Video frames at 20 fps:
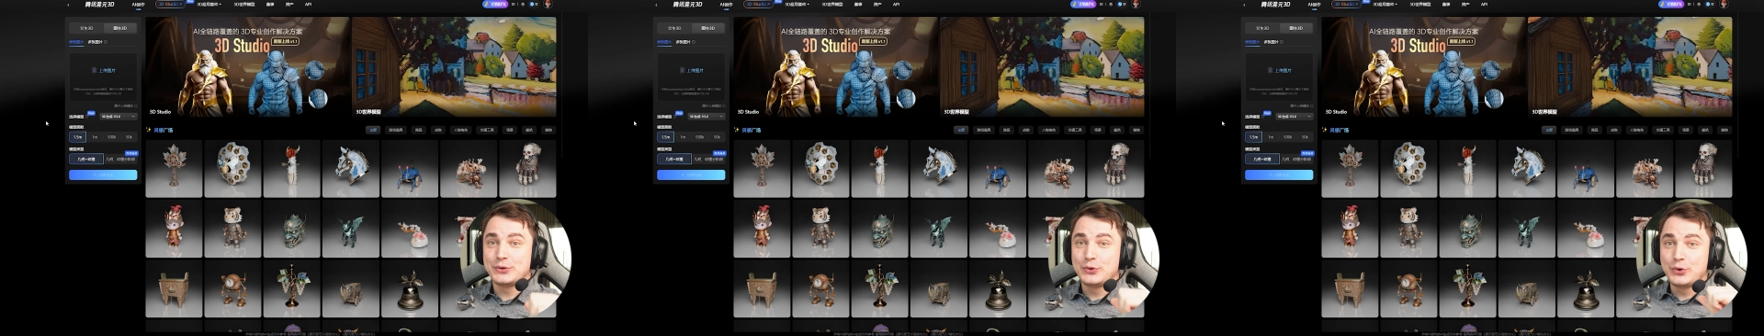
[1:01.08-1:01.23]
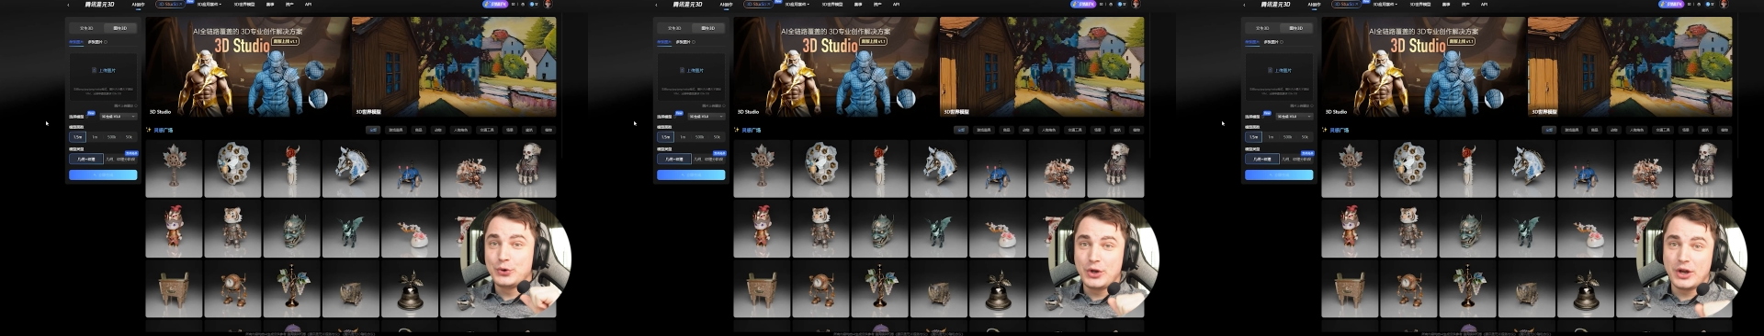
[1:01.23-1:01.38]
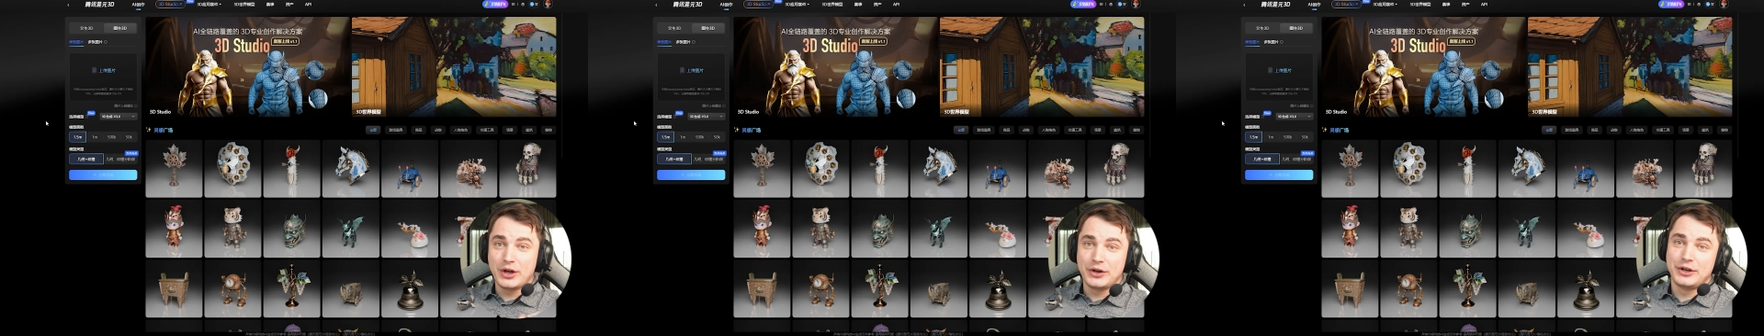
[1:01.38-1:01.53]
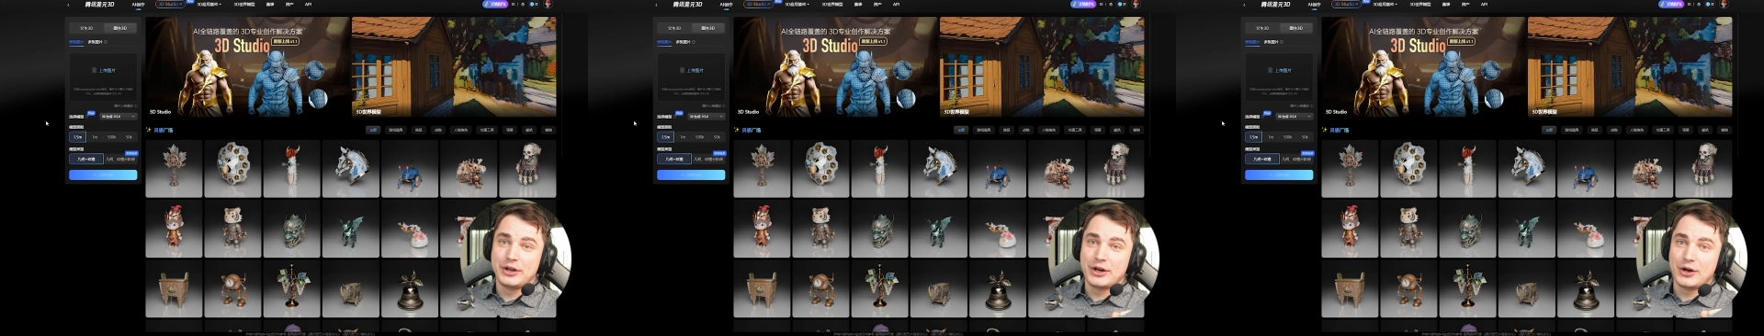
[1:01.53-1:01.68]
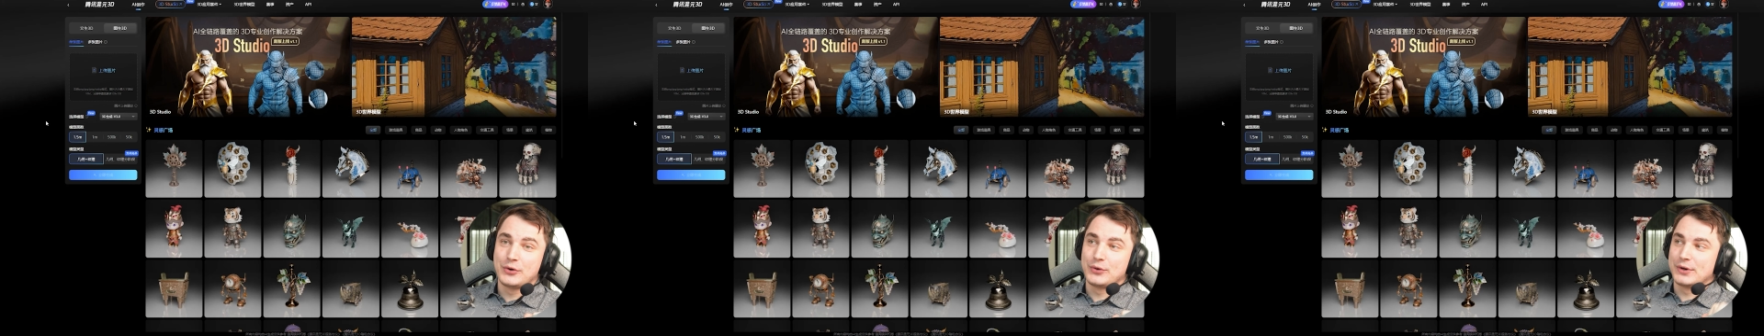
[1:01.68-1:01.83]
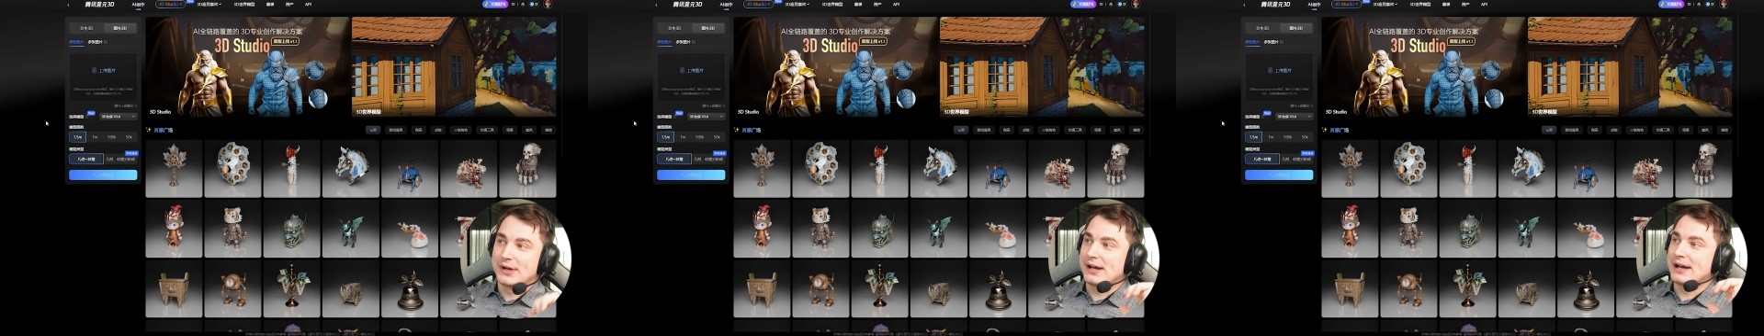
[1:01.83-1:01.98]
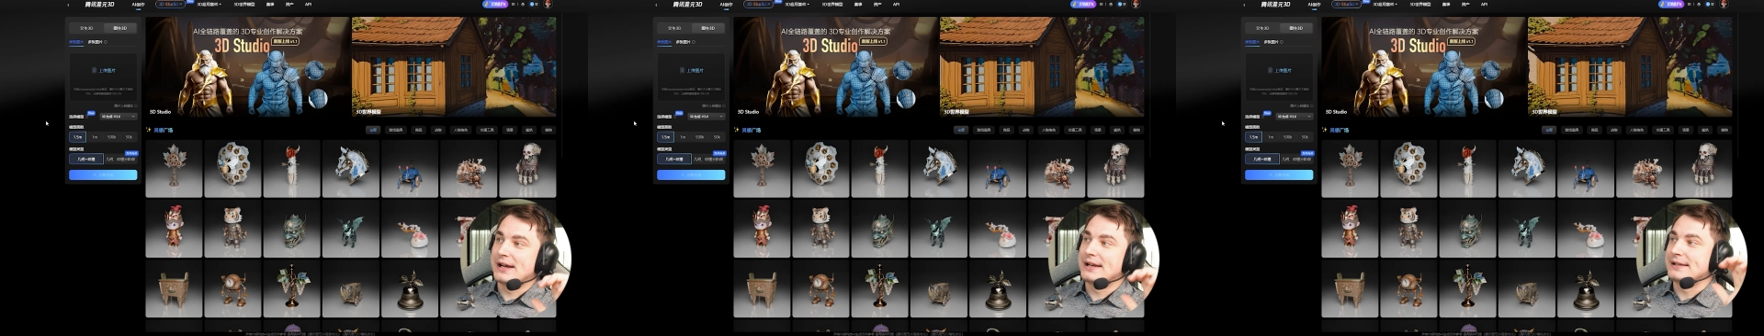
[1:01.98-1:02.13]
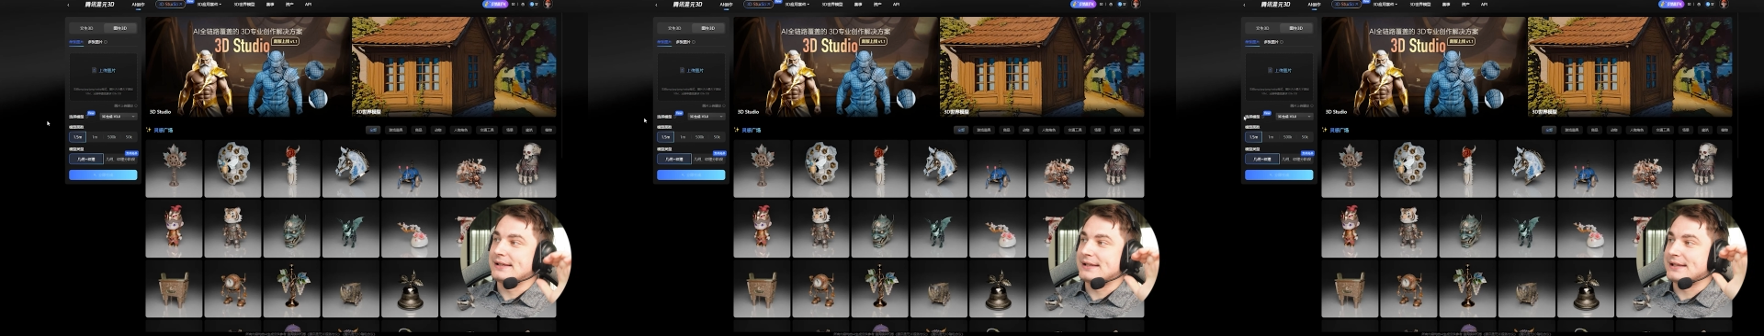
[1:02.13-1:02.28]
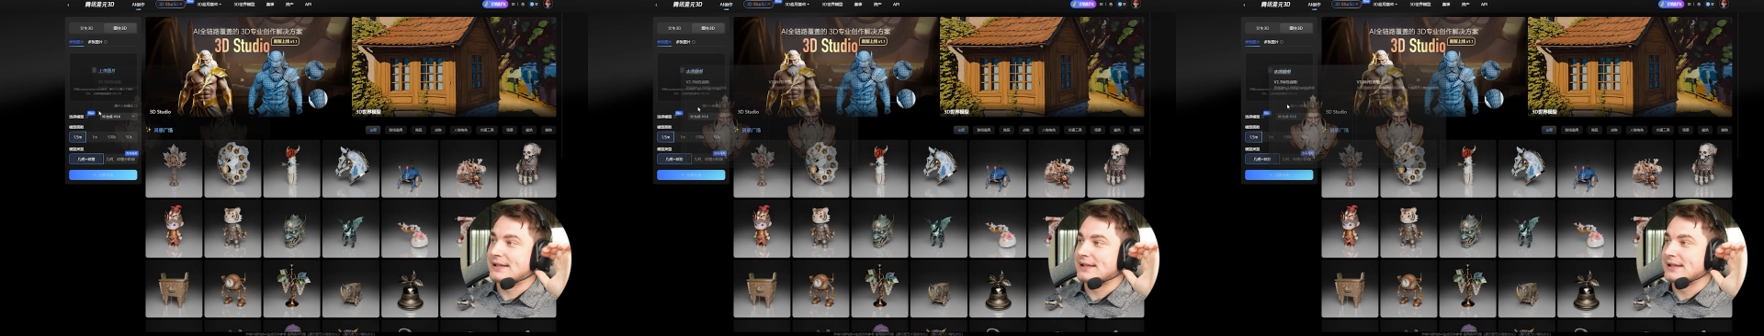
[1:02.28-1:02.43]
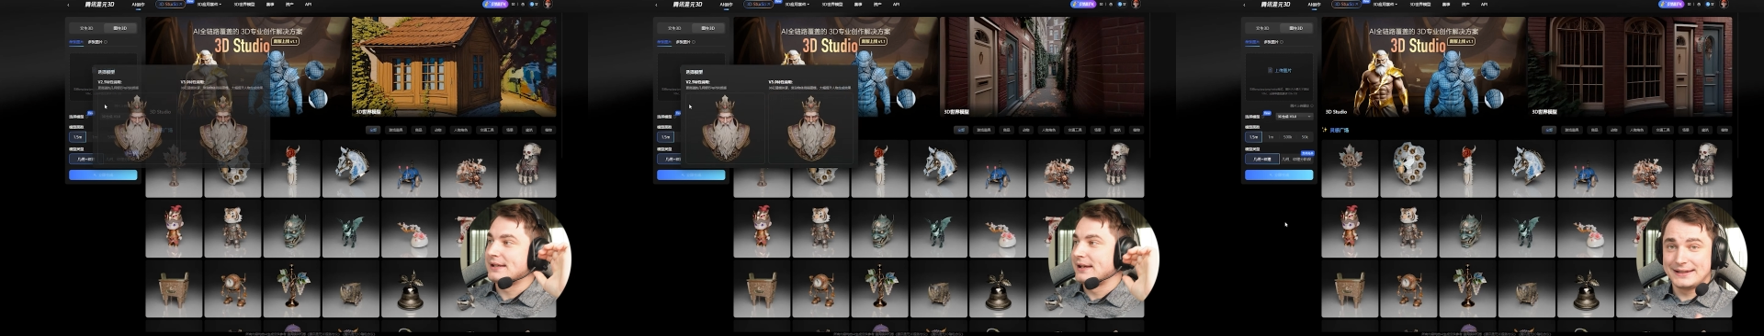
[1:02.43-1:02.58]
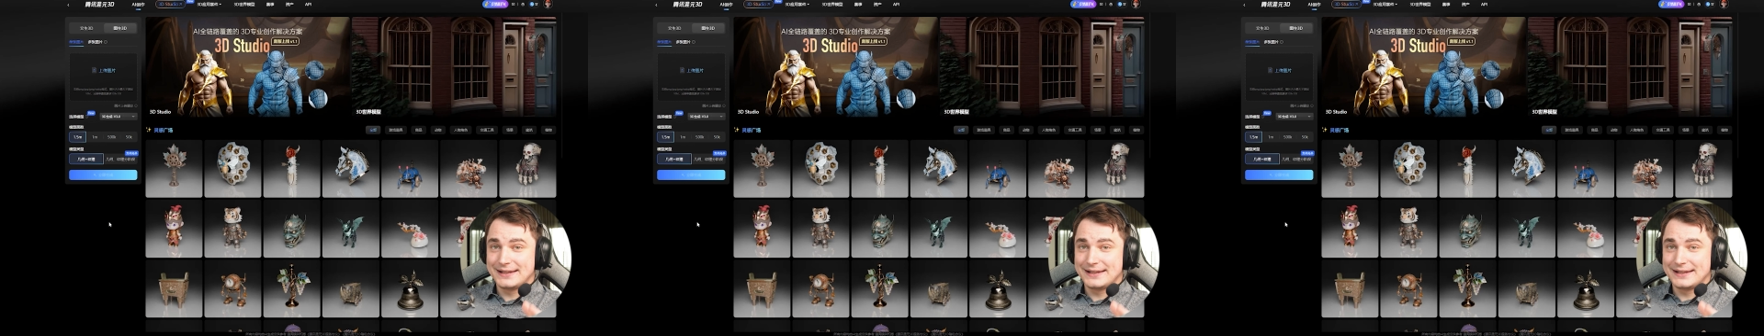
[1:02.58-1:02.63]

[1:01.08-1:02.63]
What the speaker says: who don't know, guys,